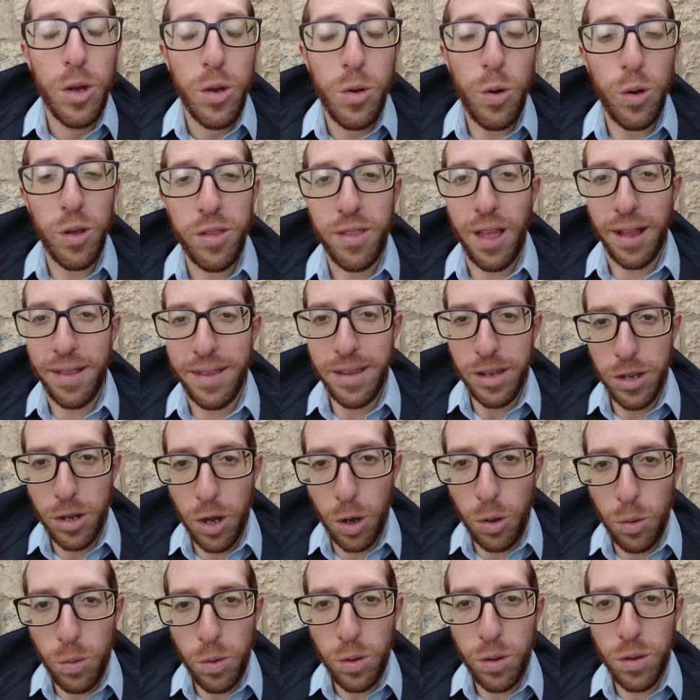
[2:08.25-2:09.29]
or setting
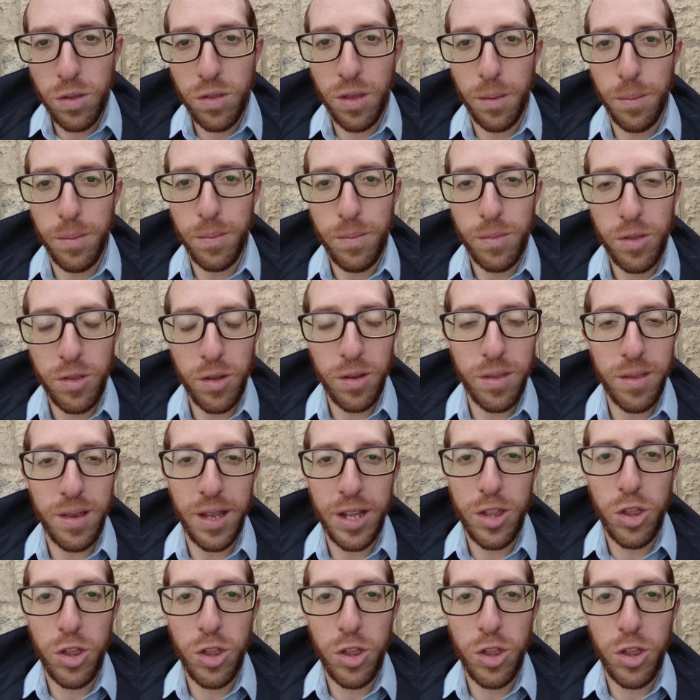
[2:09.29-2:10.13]
goals, some certain